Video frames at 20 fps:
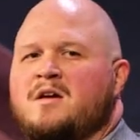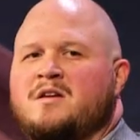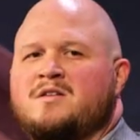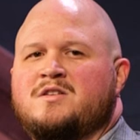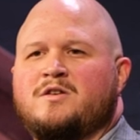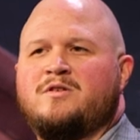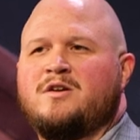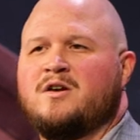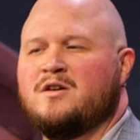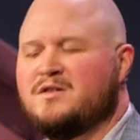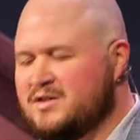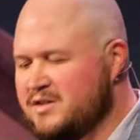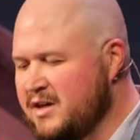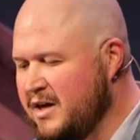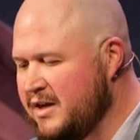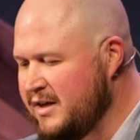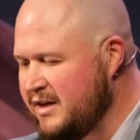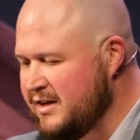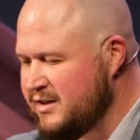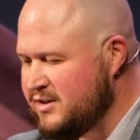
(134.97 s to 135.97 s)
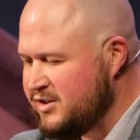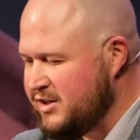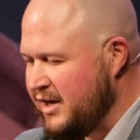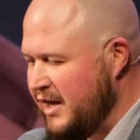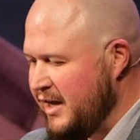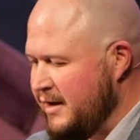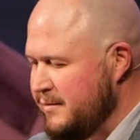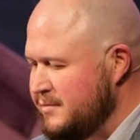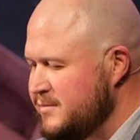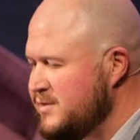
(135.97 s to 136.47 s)
So, in our study in
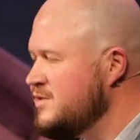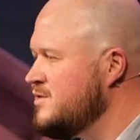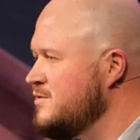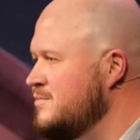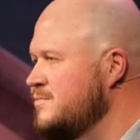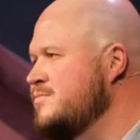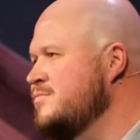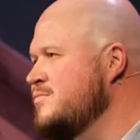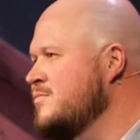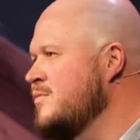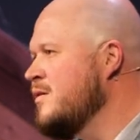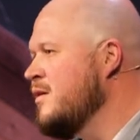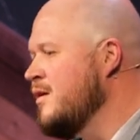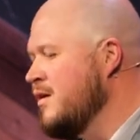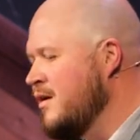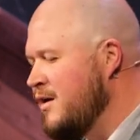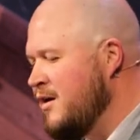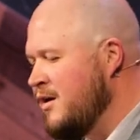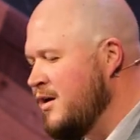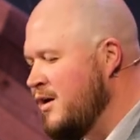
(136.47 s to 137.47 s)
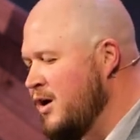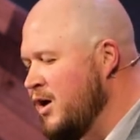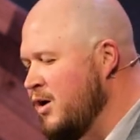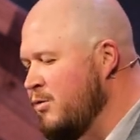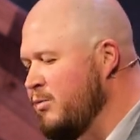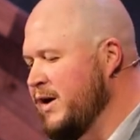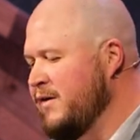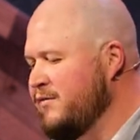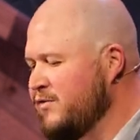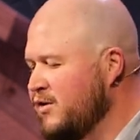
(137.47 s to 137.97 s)
James,
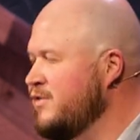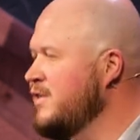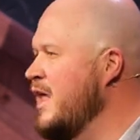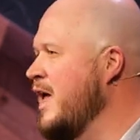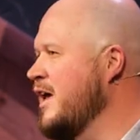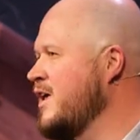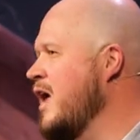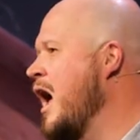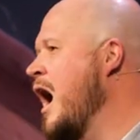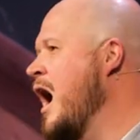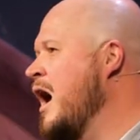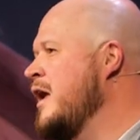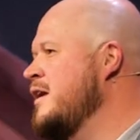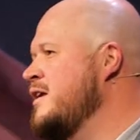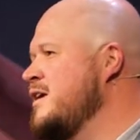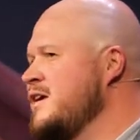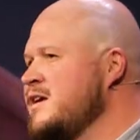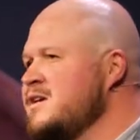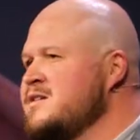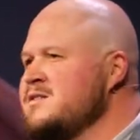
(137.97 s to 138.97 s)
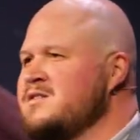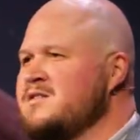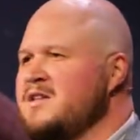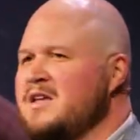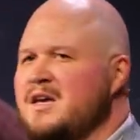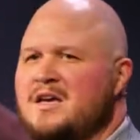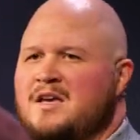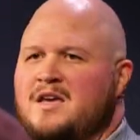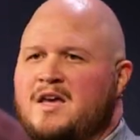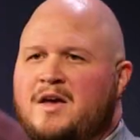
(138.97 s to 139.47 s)
we have learned that God is
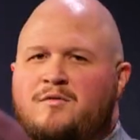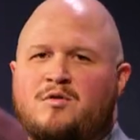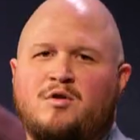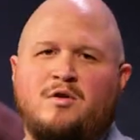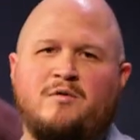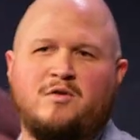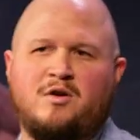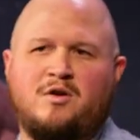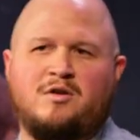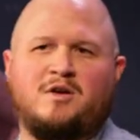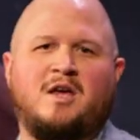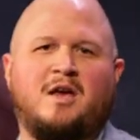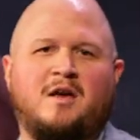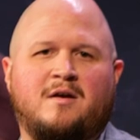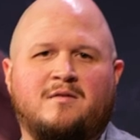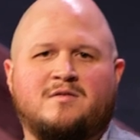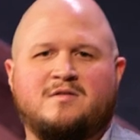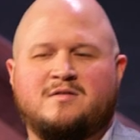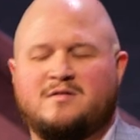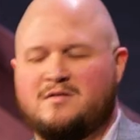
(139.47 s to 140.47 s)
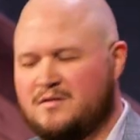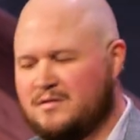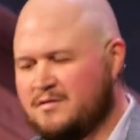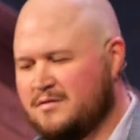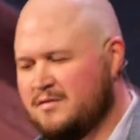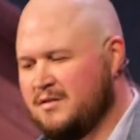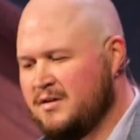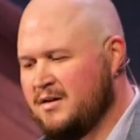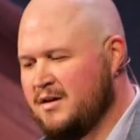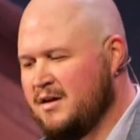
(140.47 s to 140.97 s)
the giver of good gifts.
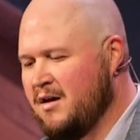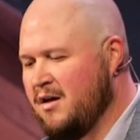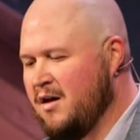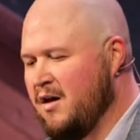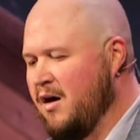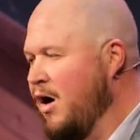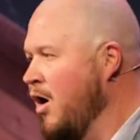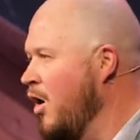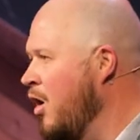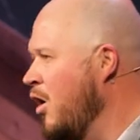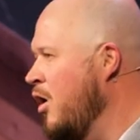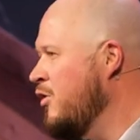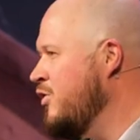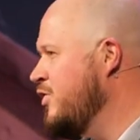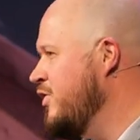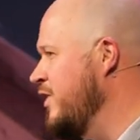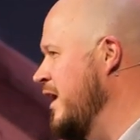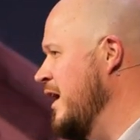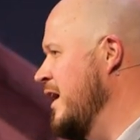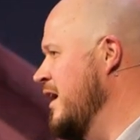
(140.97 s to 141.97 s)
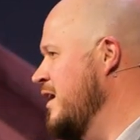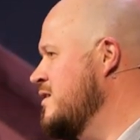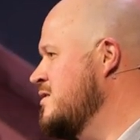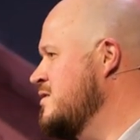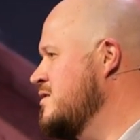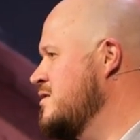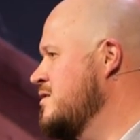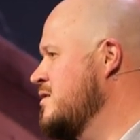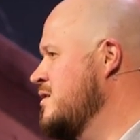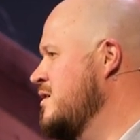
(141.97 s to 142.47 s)
All
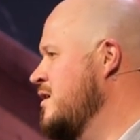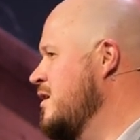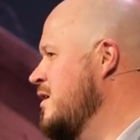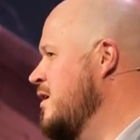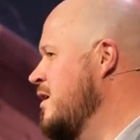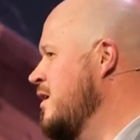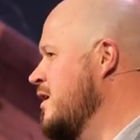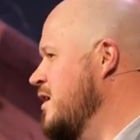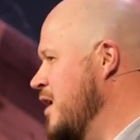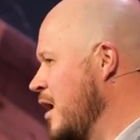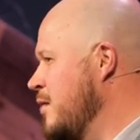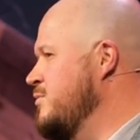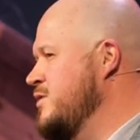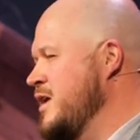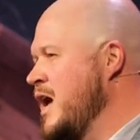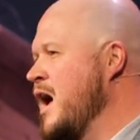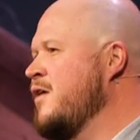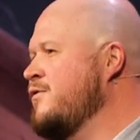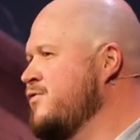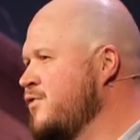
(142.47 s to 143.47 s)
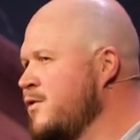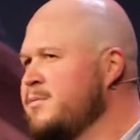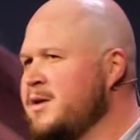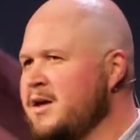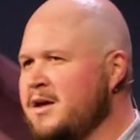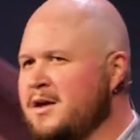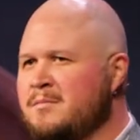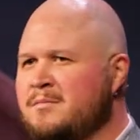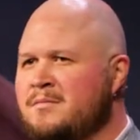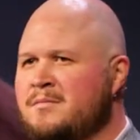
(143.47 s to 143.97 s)
things come down from
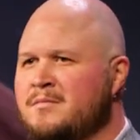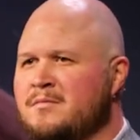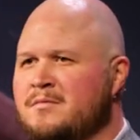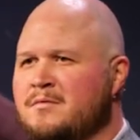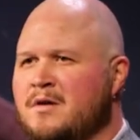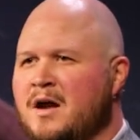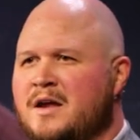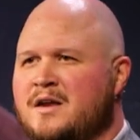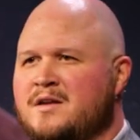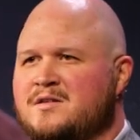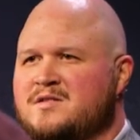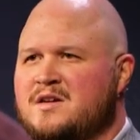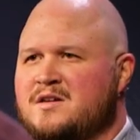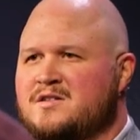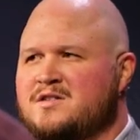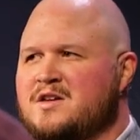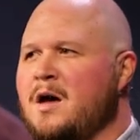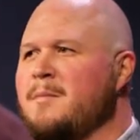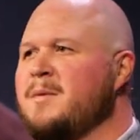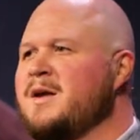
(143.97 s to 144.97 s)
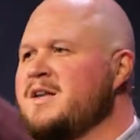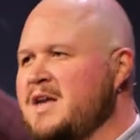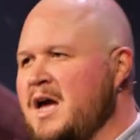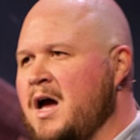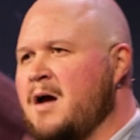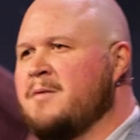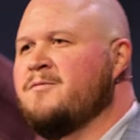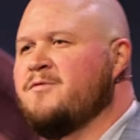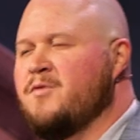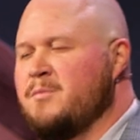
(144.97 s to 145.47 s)
him, right? It says, coming
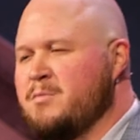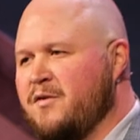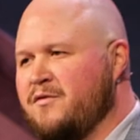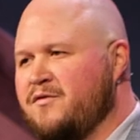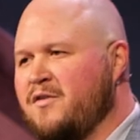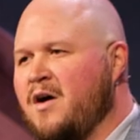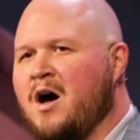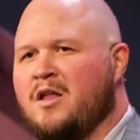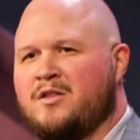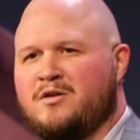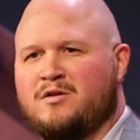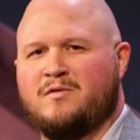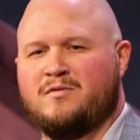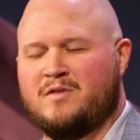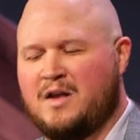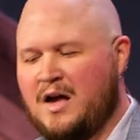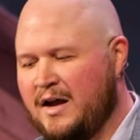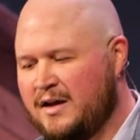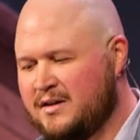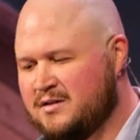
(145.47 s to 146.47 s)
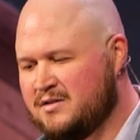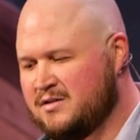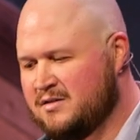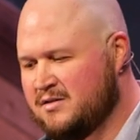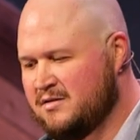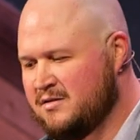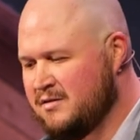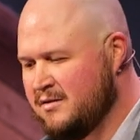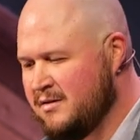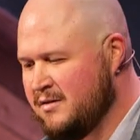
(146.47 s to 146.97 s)
down from the Father of
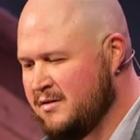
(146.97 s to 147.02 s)
lights.